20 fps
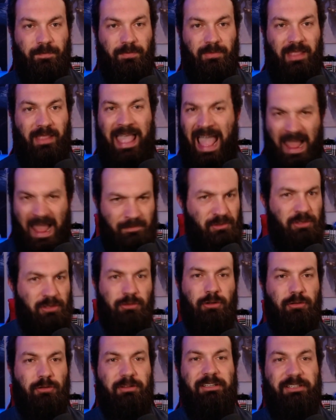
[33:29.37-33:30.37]

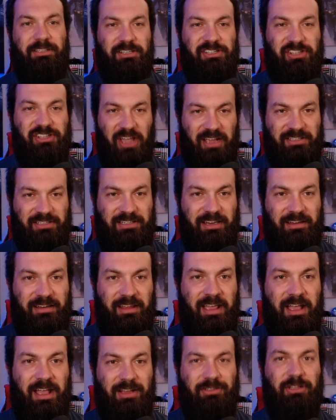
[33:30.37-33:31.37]
Absolutely disgusted.
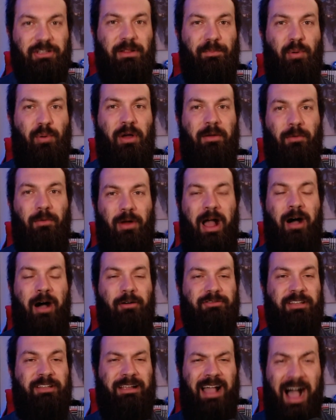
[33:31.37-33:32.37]
To the point where I
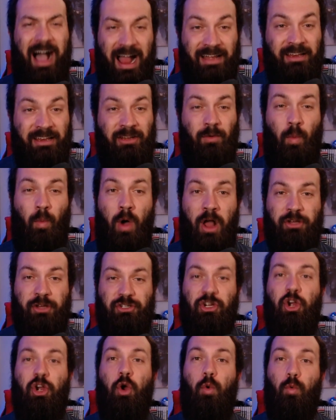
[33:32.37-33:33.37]
was like, I need to
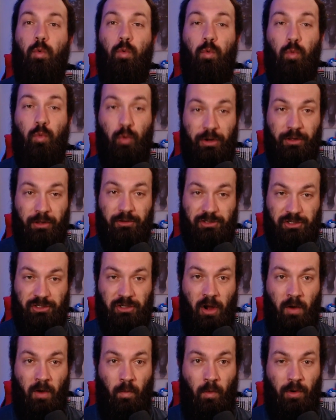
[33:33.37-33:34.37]
watch real
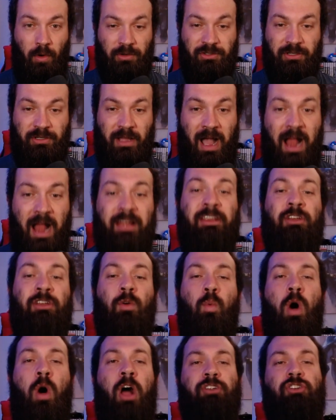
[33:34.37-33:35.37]
Star Wars. I need to
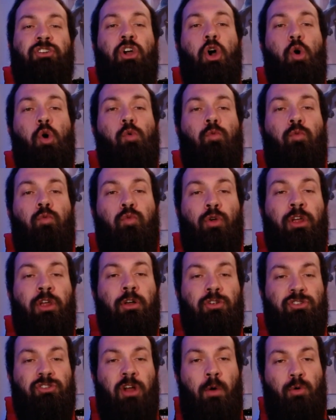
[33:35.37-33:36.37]
watch real
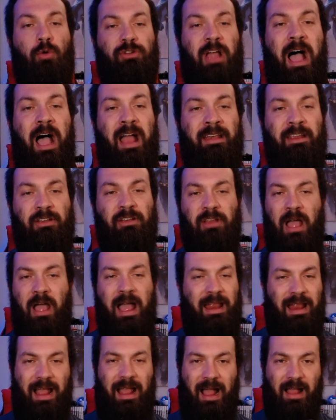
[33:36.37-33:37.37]
Star Wars. I
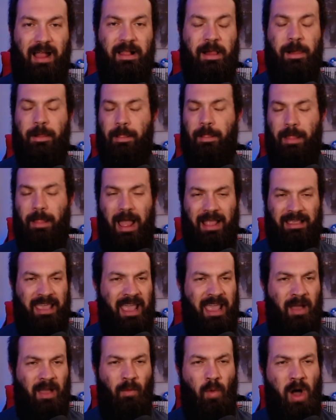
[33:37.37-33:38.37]

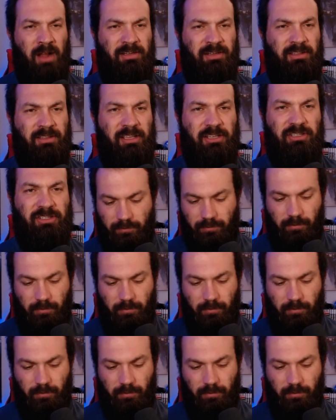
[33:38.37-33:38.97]
can't watch this.